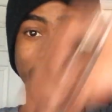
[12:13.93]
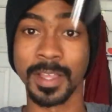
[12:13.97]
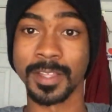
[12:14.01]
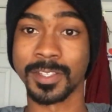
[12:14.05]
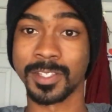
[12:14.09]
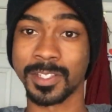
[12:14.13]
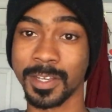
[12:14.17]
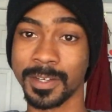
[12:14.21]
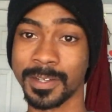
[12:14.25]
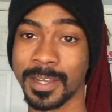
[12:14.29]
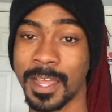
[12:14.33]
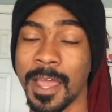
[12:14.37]

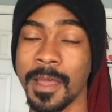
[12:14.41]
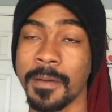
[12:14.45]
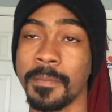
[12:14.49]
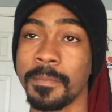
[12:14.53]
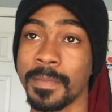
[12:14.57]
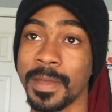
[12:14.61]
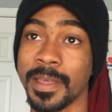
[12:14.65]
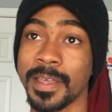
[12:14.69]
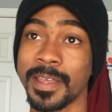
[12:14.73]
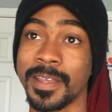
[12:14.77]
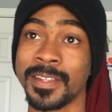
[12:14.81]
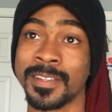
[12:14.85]
So that
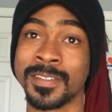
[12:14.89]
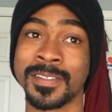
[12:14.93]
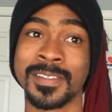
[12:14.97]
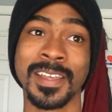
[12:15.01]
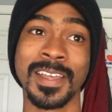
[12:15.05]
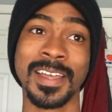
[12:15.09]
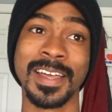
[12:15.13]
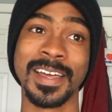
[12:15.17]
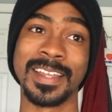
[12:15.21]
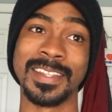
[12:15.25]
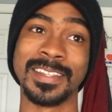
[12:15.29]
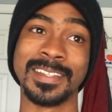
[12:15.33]
means
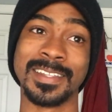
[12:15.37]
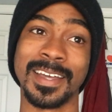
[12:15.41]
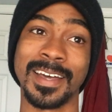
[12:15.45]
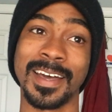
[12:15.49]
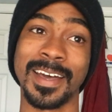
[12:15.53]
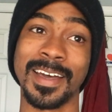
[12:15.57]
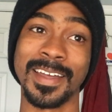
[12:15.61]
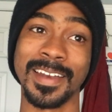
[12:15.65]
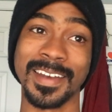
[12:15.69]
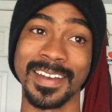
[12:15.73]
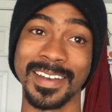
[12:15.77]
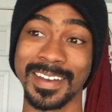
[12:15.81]

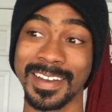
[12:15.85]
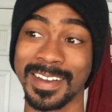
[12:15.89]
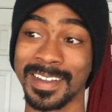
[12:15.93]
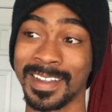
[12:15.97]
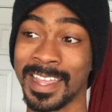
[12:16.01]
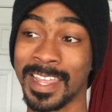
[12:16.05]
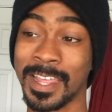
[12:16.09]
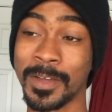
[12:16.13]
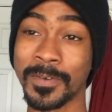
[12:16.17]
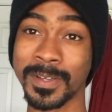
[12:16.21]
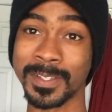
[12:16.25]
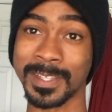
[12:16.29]
that
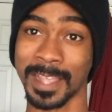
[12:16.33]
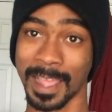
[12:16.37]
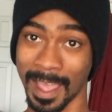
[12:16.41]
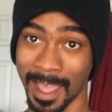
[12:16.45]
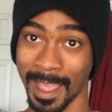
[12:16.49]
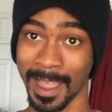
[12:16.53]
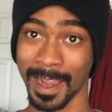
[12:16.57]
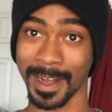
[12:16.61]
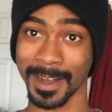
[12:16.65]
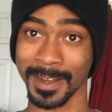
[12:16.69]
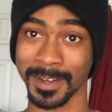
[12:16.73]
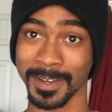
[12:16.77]
he was
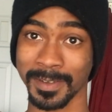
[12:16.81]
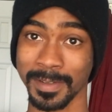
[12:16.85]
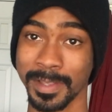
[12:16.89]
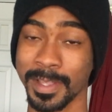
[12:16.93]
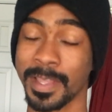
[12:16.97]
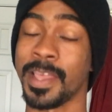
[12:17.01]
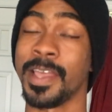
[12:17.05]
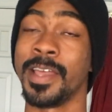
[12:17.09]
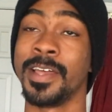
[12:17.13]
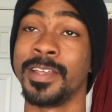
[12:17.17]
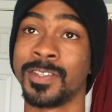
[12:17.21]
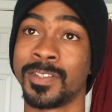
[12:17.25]

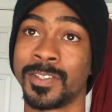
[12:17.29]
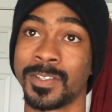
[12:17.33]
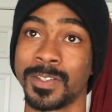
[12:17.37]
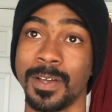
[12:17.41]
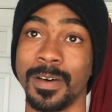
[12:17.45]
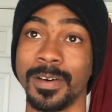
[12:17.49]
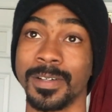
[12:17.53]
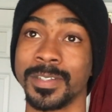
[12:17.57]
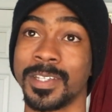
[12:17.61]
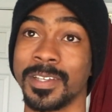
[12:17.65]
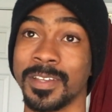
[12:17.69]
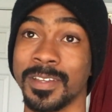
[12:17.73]
actually
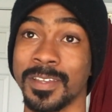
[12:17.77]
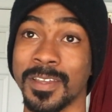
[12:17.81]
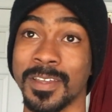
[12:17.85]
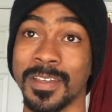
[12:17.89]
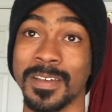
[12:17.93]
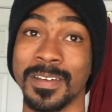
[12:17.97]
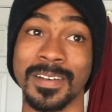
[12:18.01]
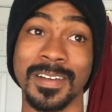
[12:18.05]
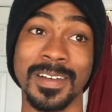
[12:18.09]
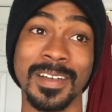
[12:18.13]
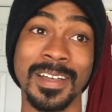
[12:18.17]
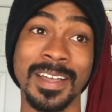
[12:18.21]
insulting
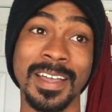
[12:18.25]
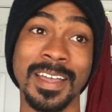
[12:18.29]
you.